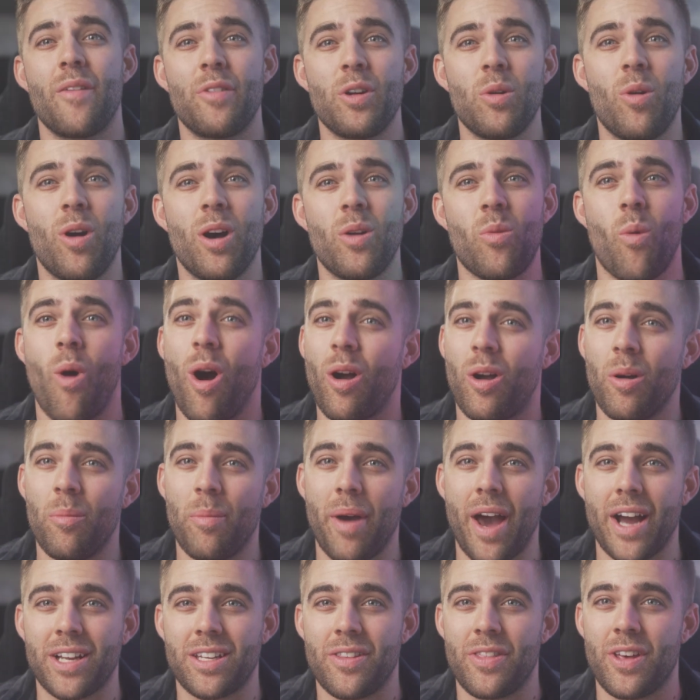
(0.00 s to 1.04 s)
everyone? Welcome
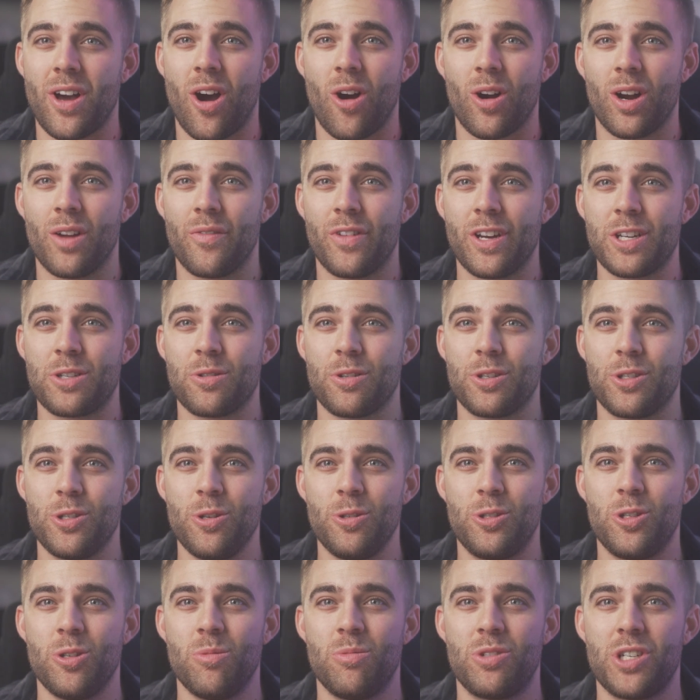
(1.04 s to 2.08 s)
back to the RA Visuals
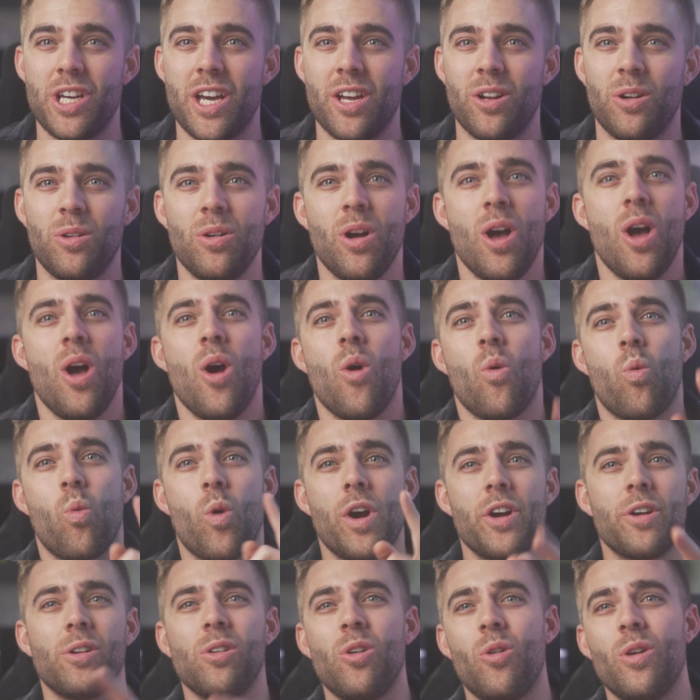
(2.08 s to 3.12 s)
YouTube channel,
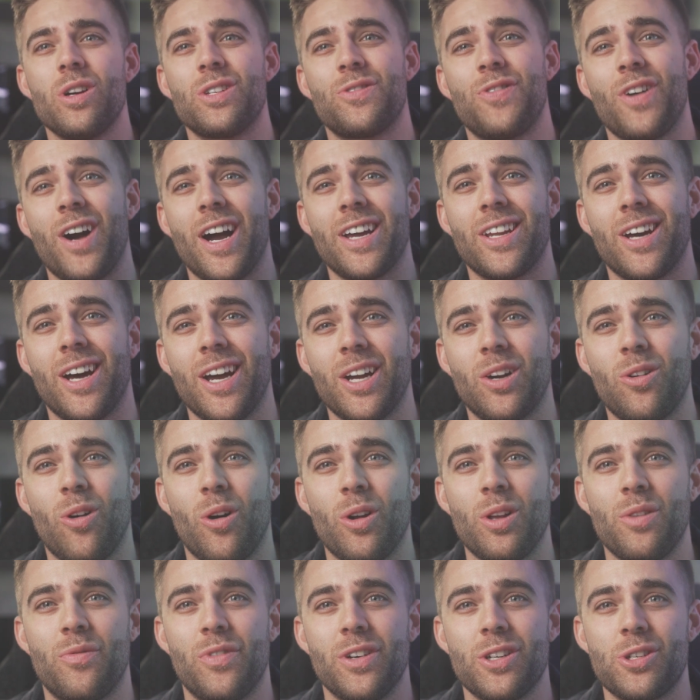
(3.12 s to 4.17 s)
where you'll always find high
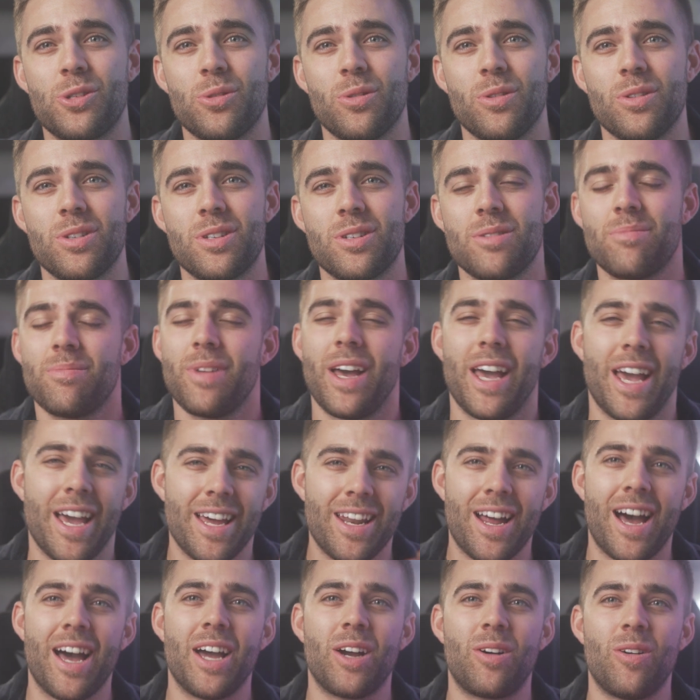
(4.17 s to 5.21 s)
quality visuals
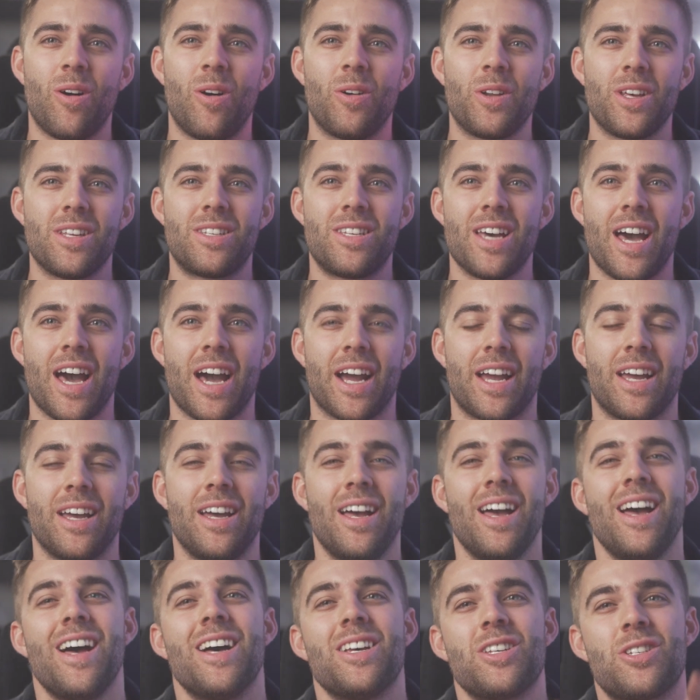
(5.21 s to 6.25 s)
and high quality tech.
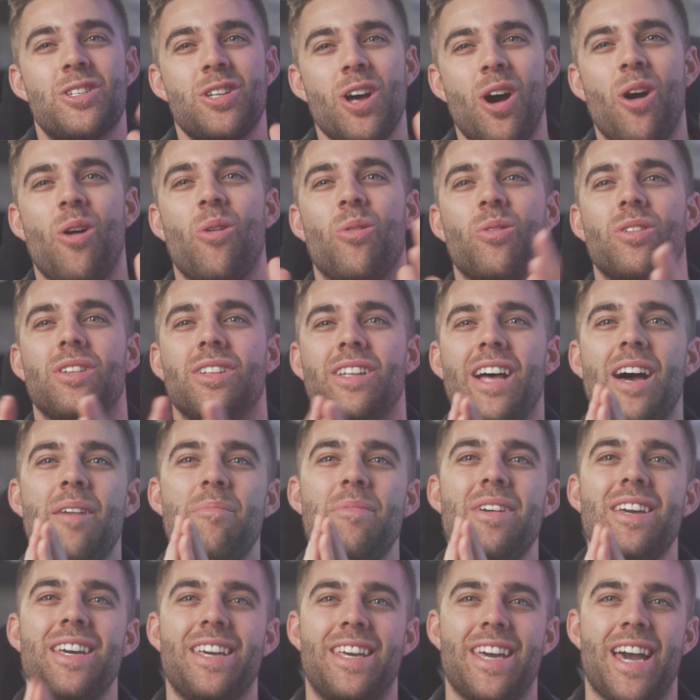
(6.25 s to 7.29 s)
So let
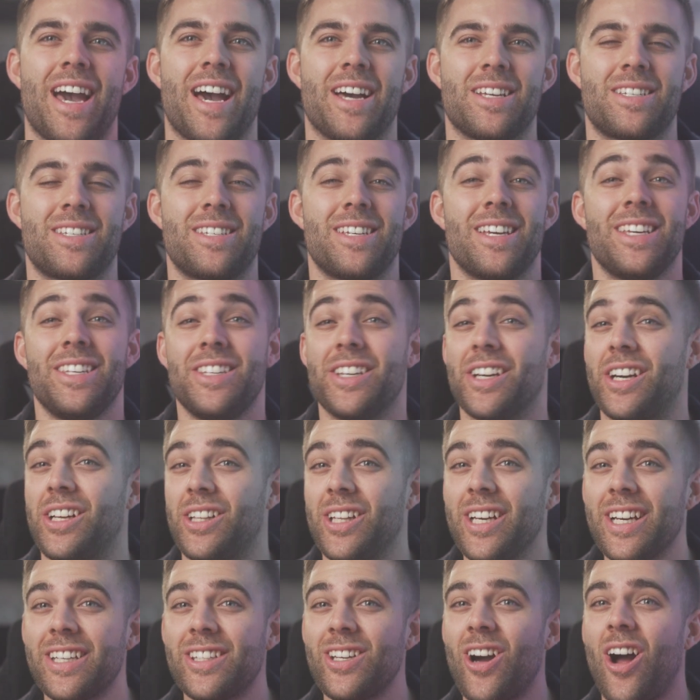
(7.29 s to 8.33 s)
me guess, you
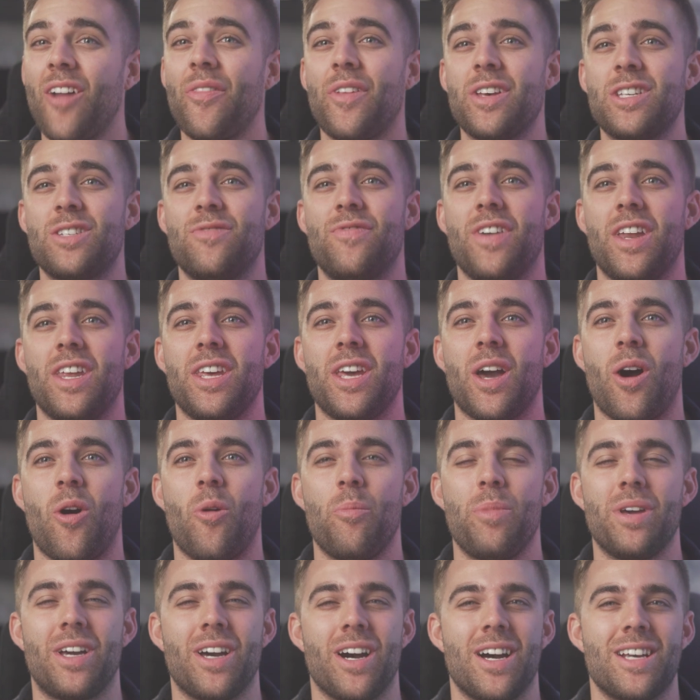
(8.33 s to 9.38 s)
clicked on this video
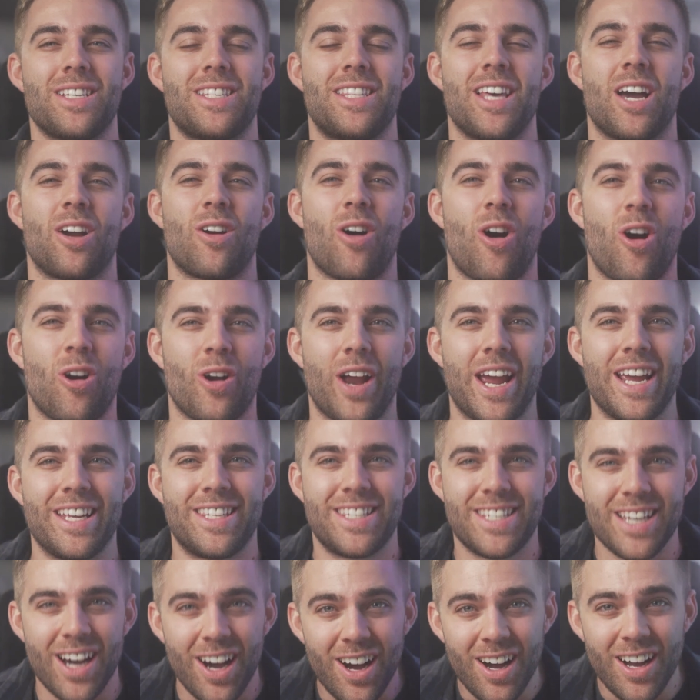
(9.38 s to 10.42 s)
because there are a
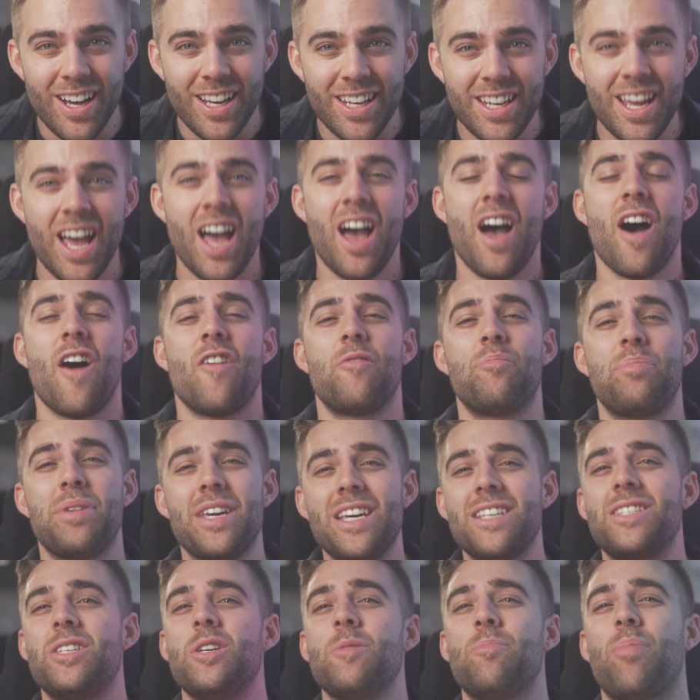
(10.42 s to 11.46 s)
ton of
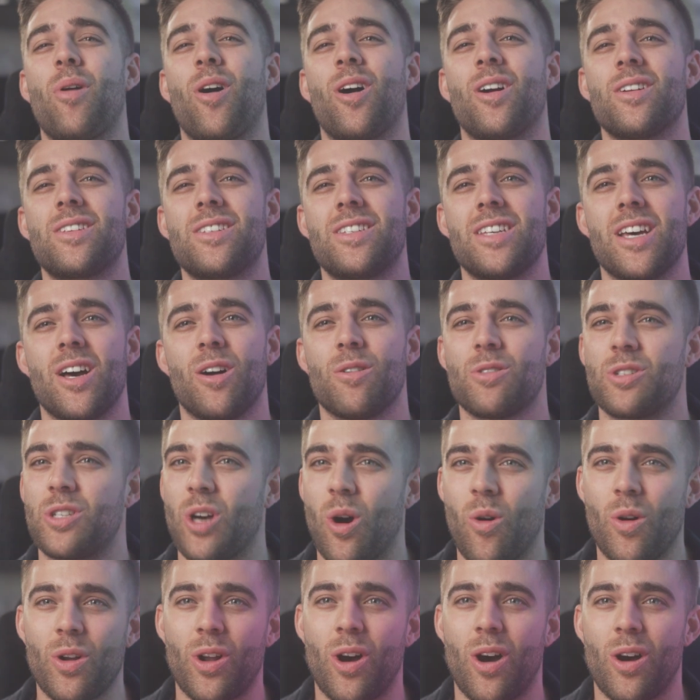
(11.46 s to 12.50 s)
PC part sales
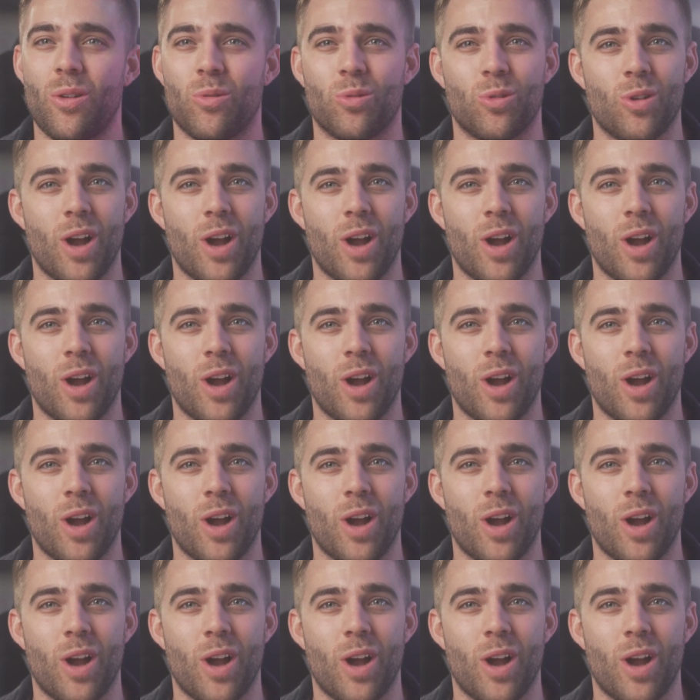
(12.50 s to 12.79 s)
going on